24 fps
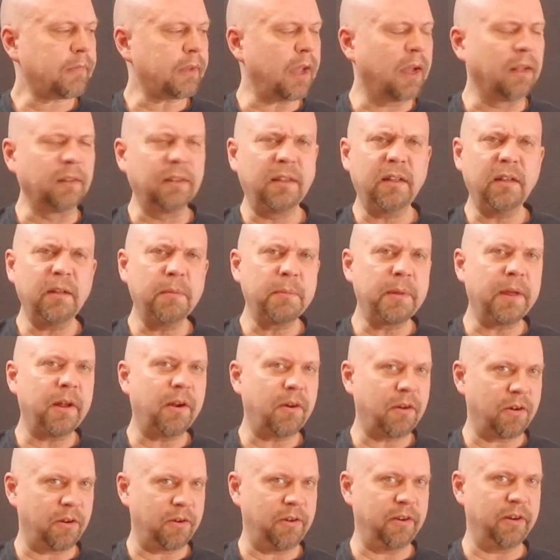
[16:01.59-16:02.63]
a little bit
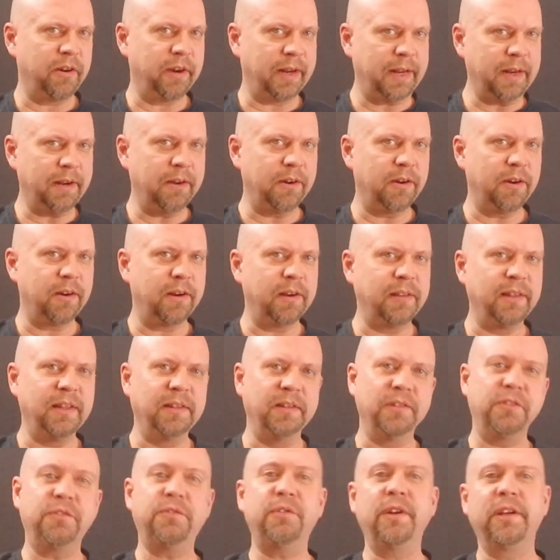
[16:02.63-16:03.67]
harder to hear, and
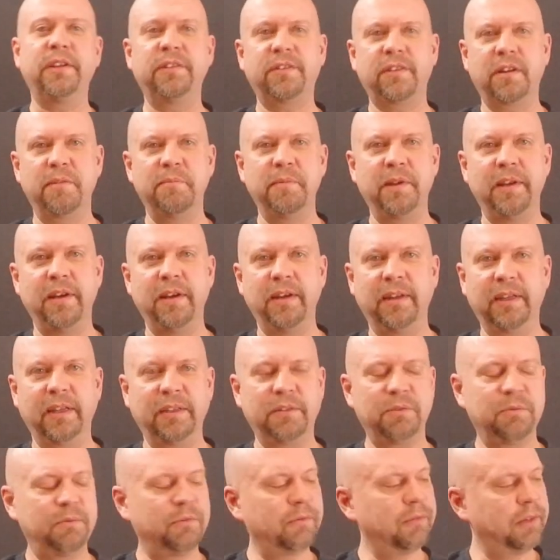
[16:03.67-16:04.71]
then the strings come in and it
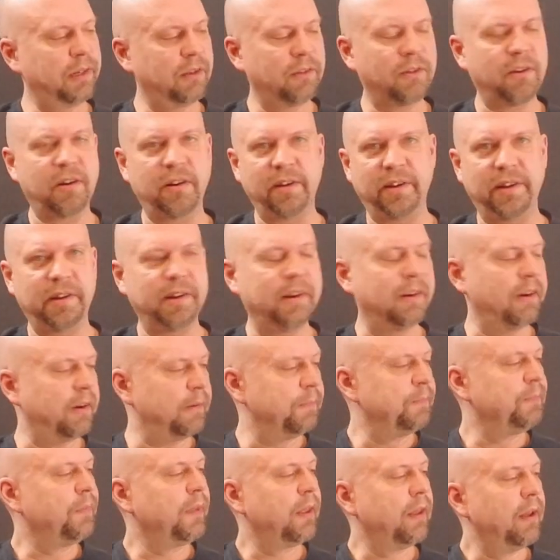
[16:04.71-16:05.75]
gets real hard to
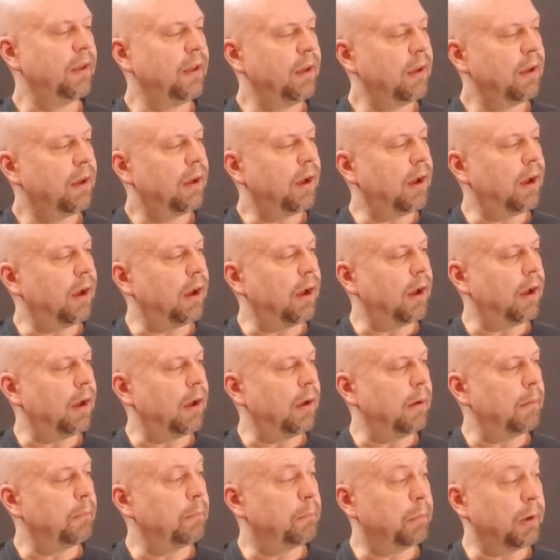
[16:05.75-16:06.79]
hear.
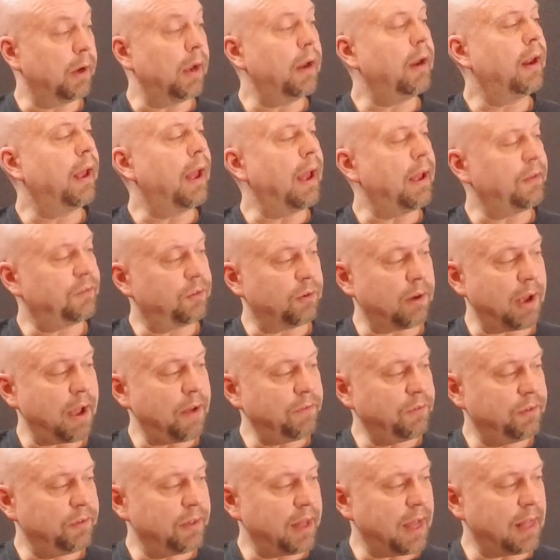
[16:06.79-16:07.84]
So
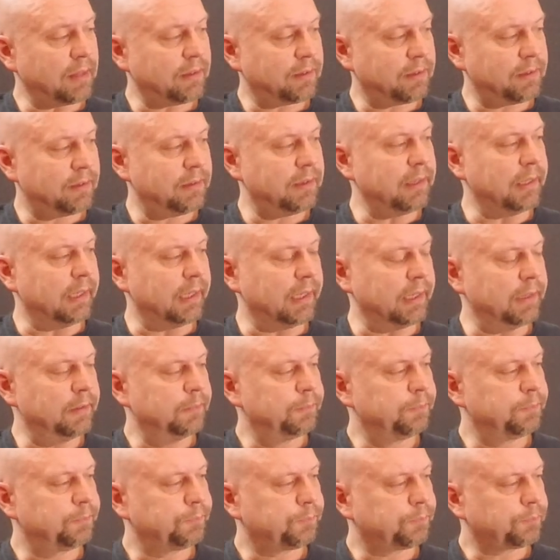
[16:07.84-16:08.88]
after that C,
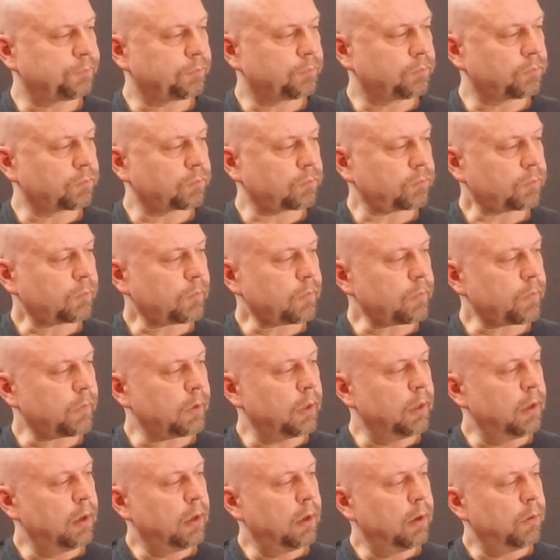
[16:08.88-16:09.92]

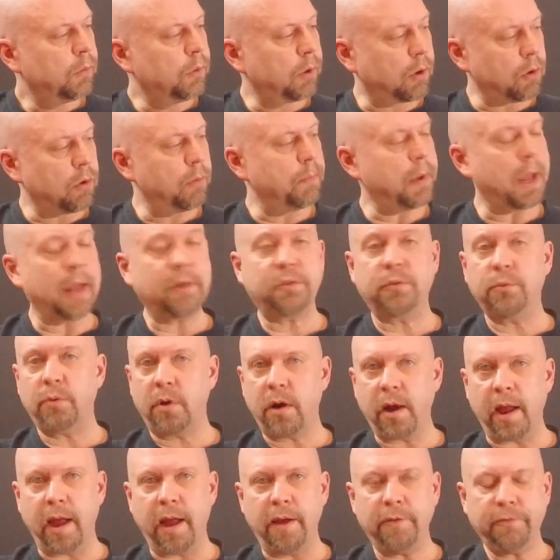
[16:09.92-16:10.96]
we're going back to
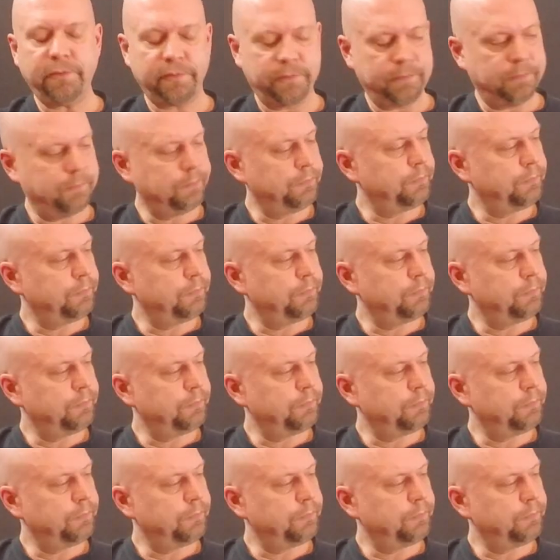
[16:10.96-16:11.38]
our F.